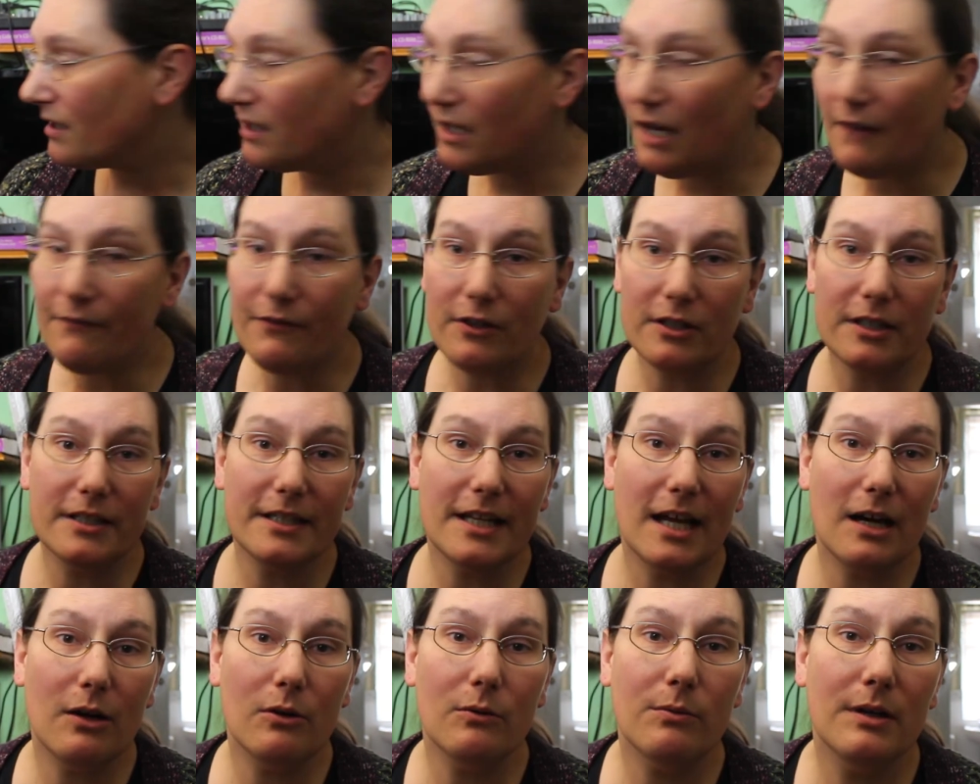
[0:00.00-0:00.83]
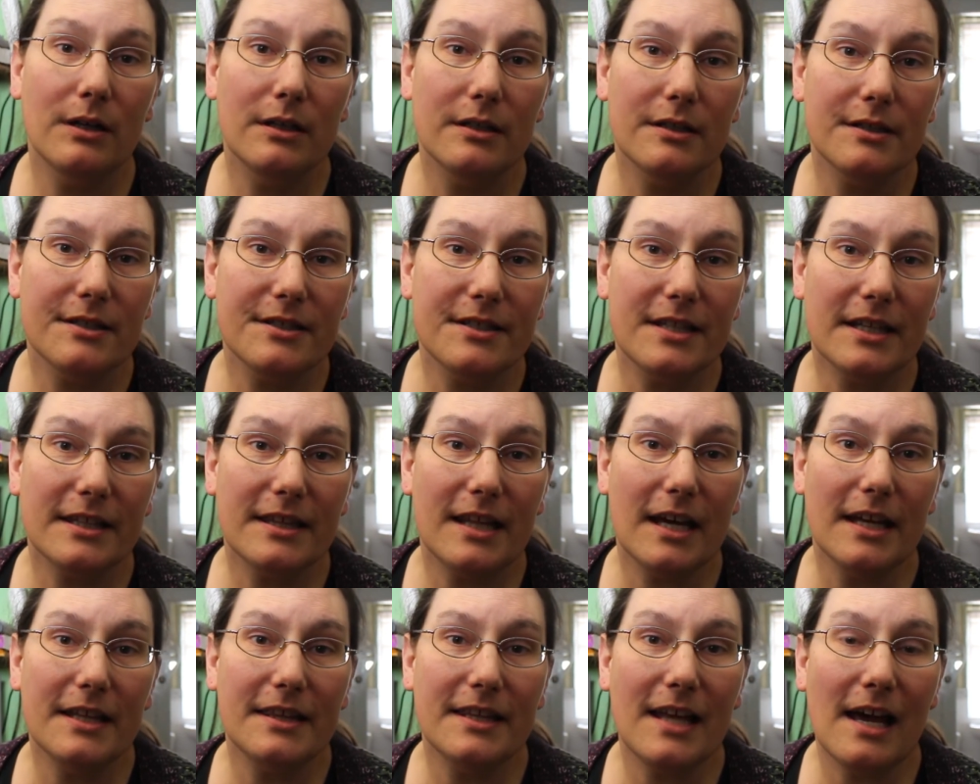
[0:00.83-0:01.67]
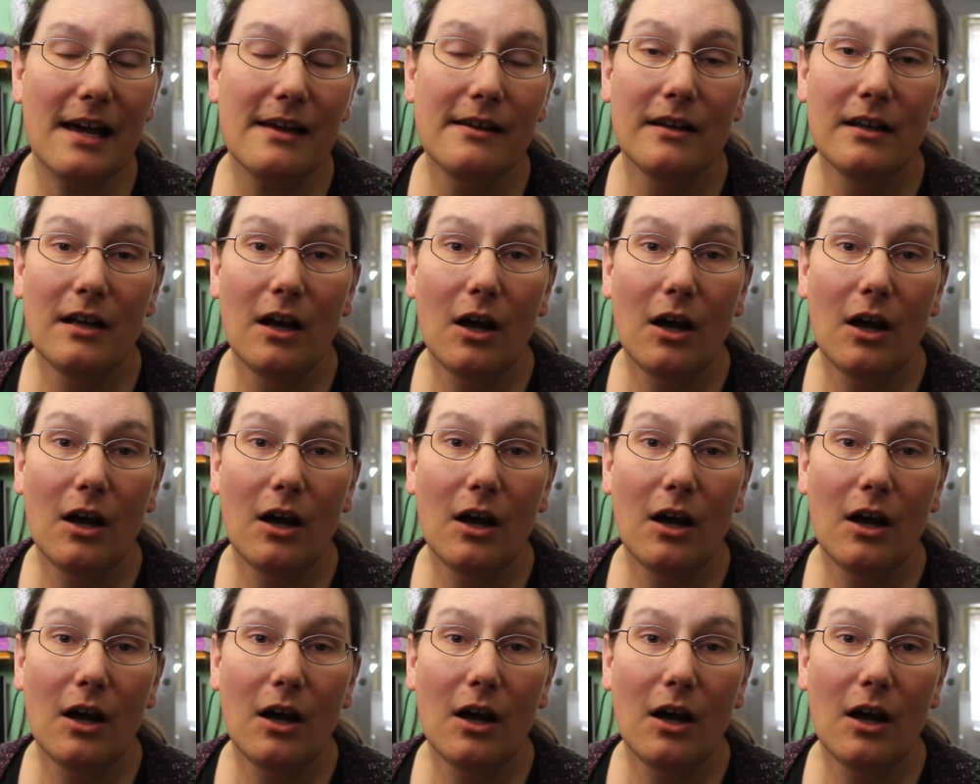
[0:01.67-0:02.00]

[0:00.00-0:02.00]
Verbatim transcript: I've got to now stick that in there.